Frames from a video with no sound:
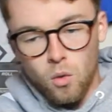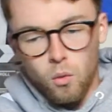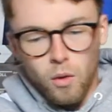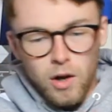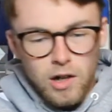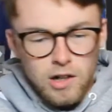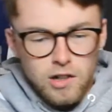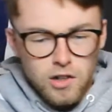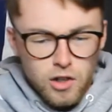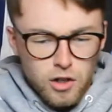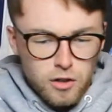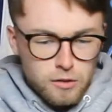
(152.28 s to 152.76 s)

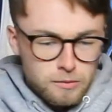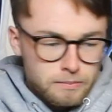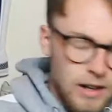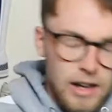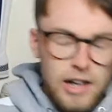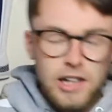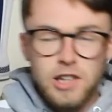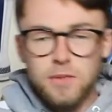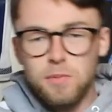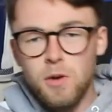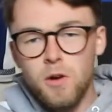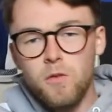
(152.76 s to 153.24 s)
Well done.
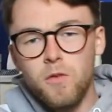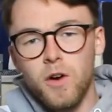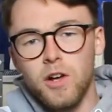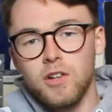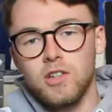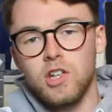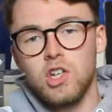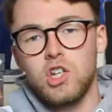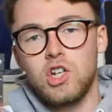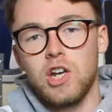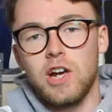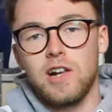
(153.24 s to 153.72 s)
Let's move
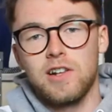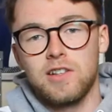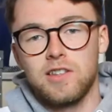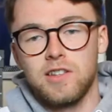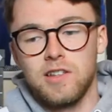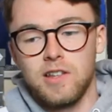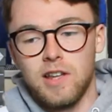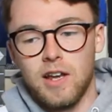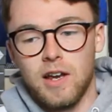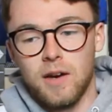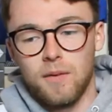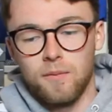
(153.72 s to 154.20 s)
on to
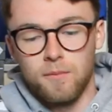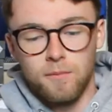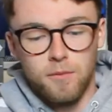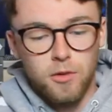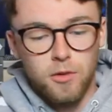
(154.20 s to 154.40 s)
Chelsea then.